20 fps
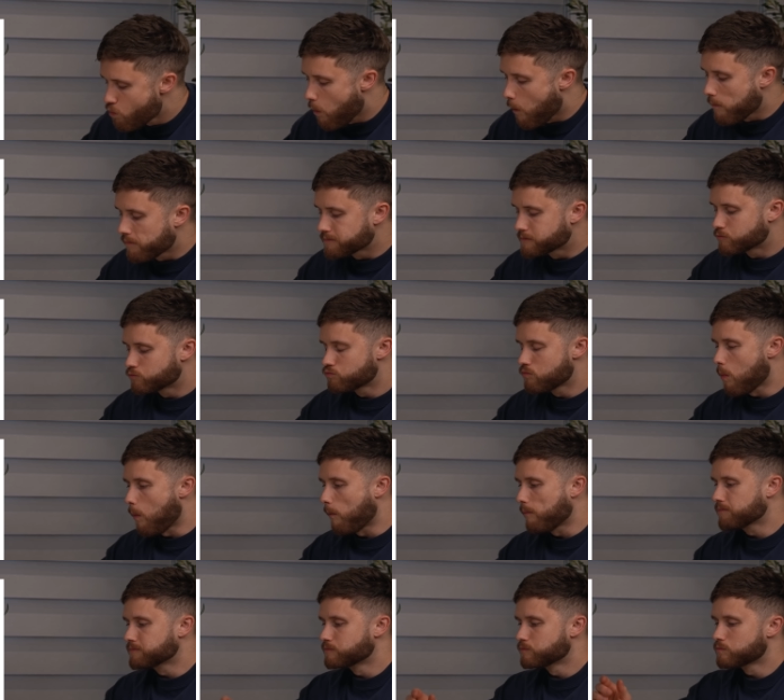There's also a
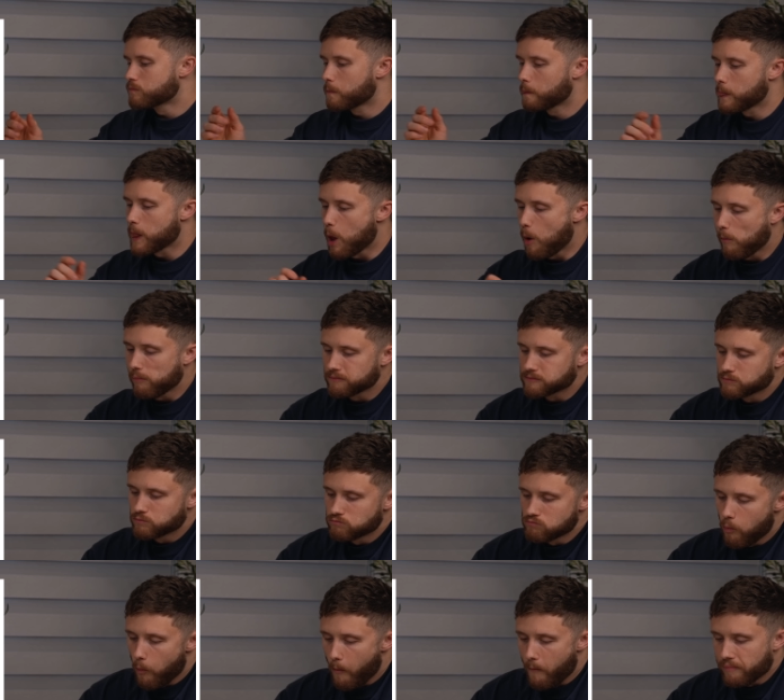super active Facebook
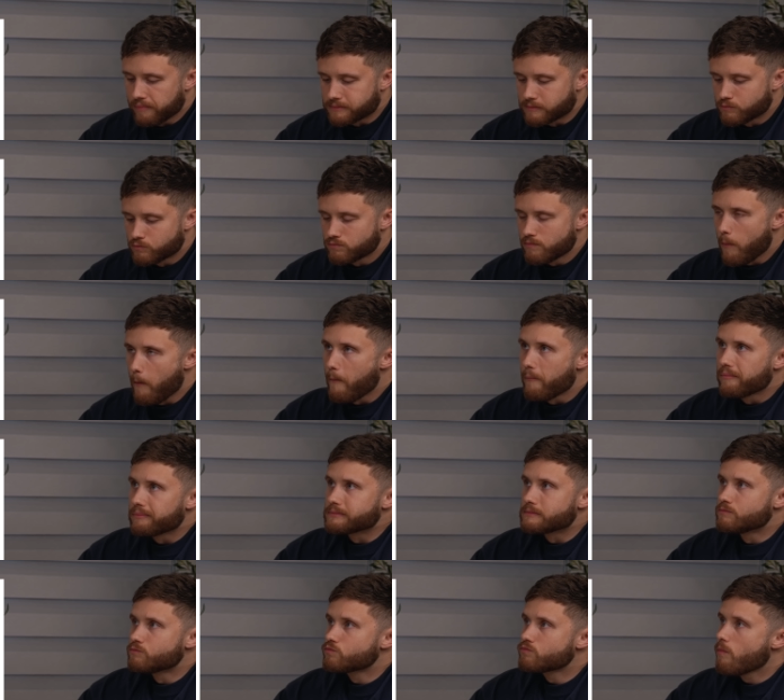community and
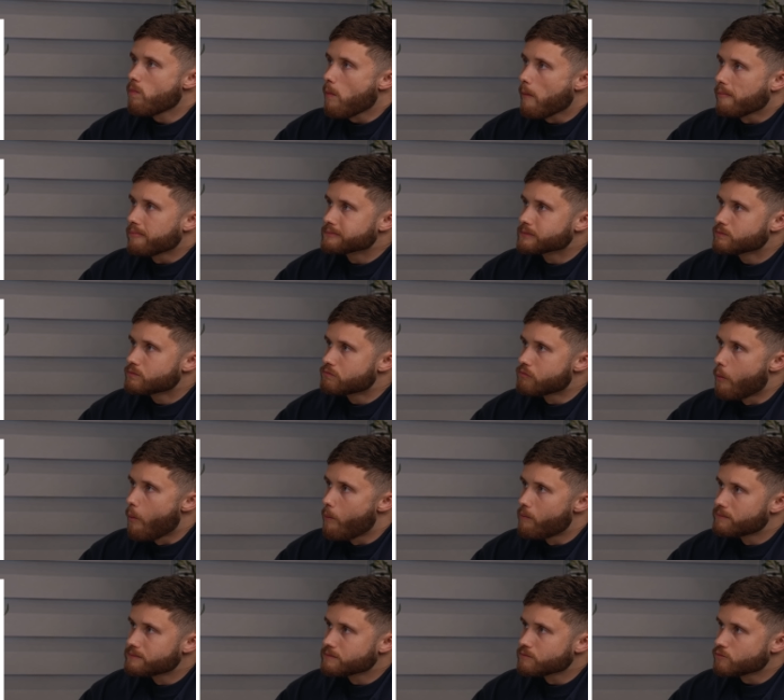subreddit where you can ask
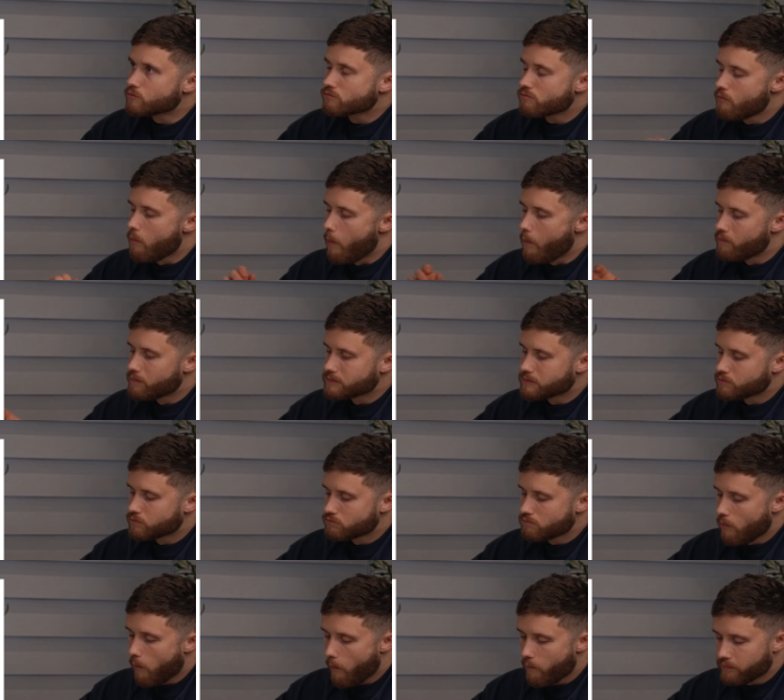questions, post
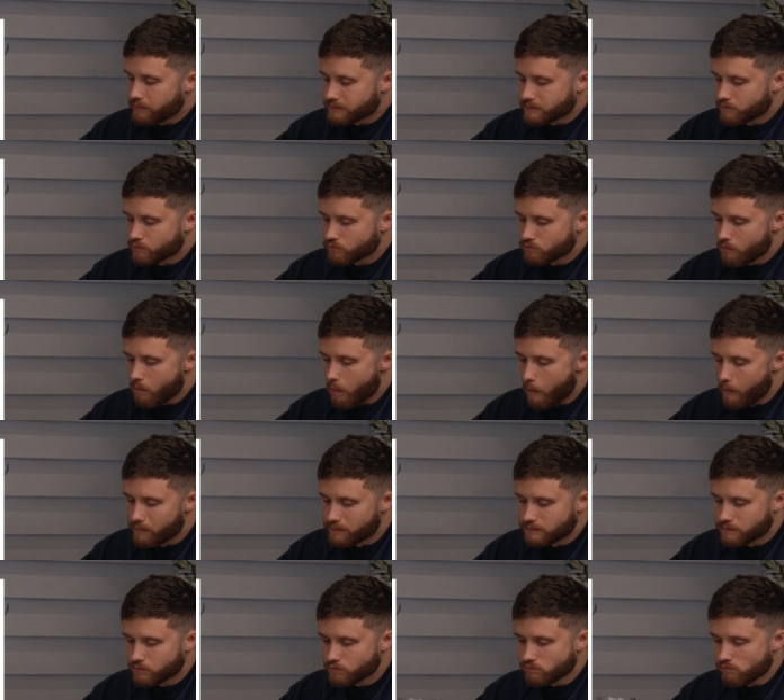updates, share recipes,
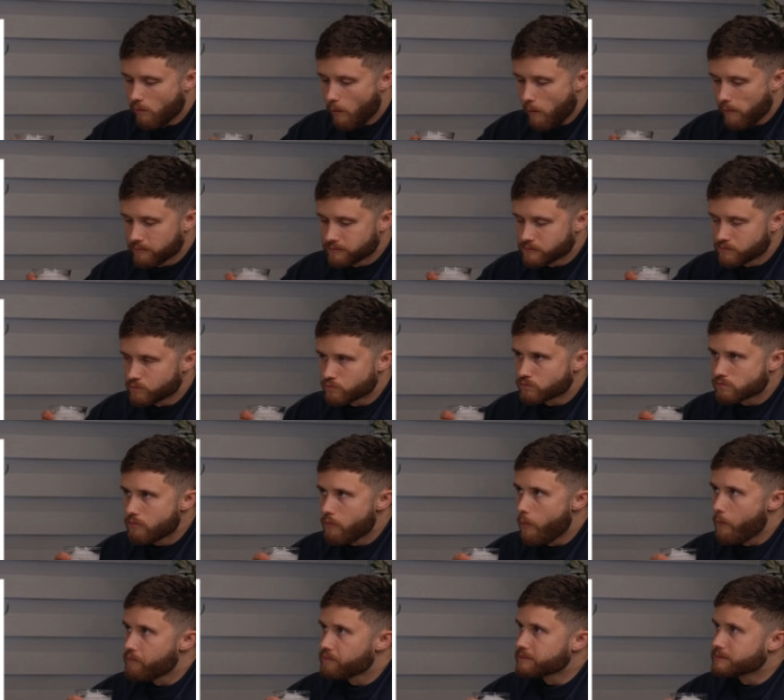and more, so make
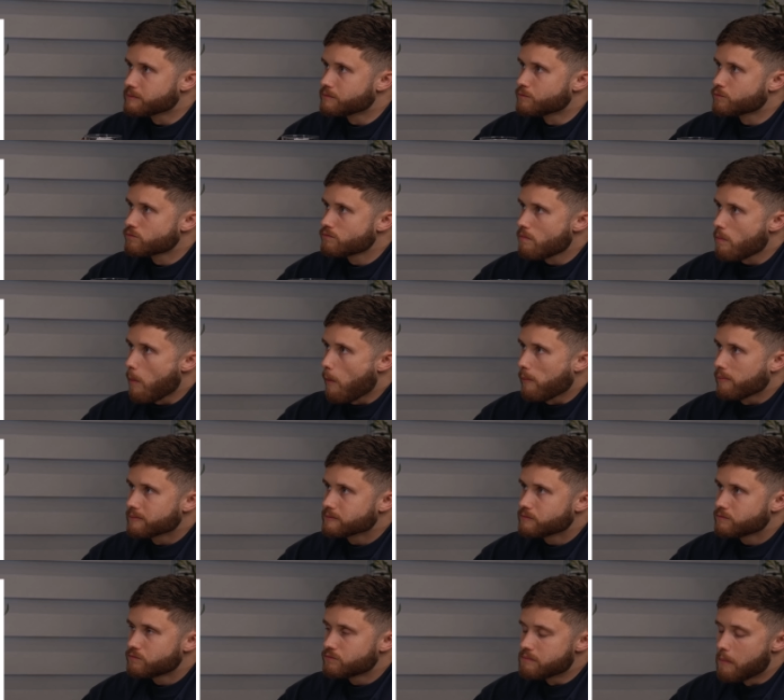sure you get in there if you sign